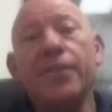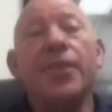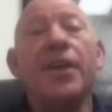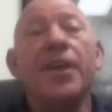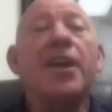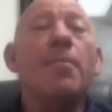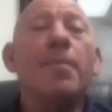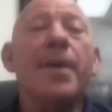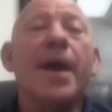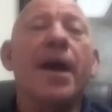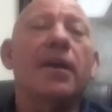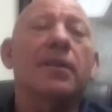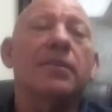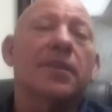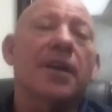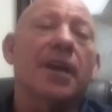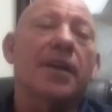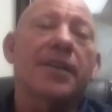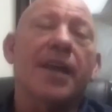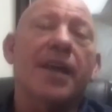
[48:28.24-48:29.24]
Think about
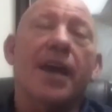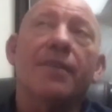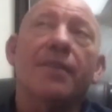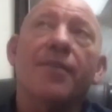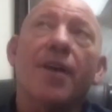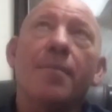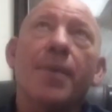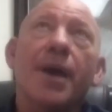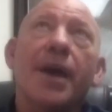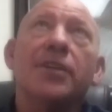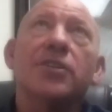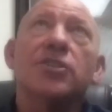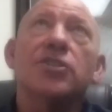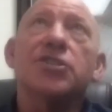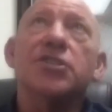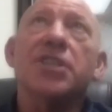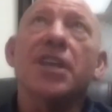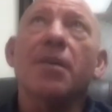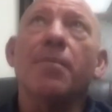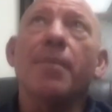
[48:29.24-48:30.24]
Ted, if I may,
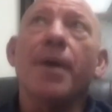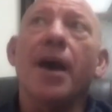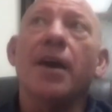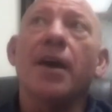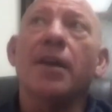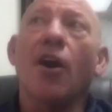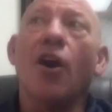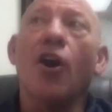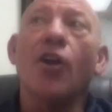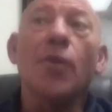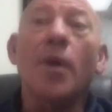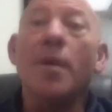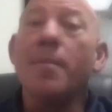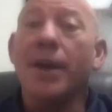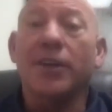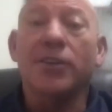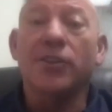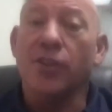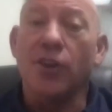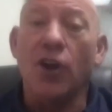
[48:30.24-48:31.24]
just think about all the way
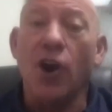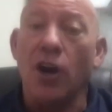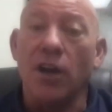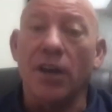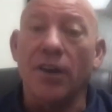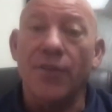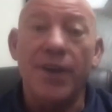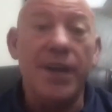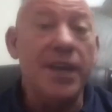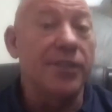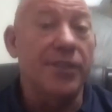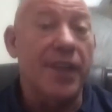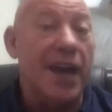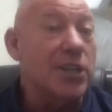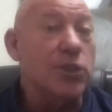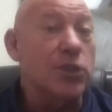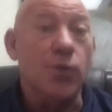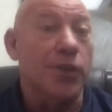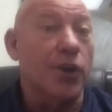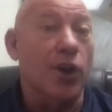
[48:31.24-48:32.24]
back to the Garden of Eden.
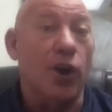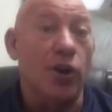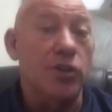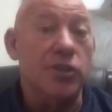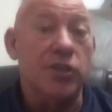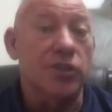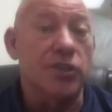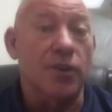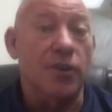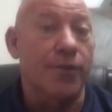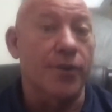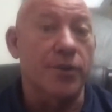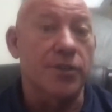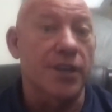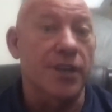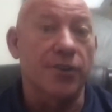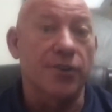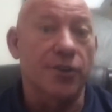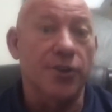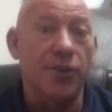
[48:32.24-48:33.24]
That's where the curses are first
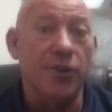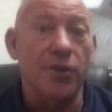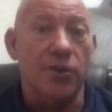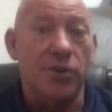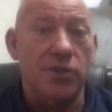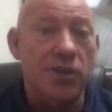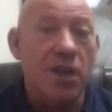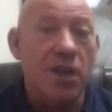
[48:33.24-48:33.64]
introduced.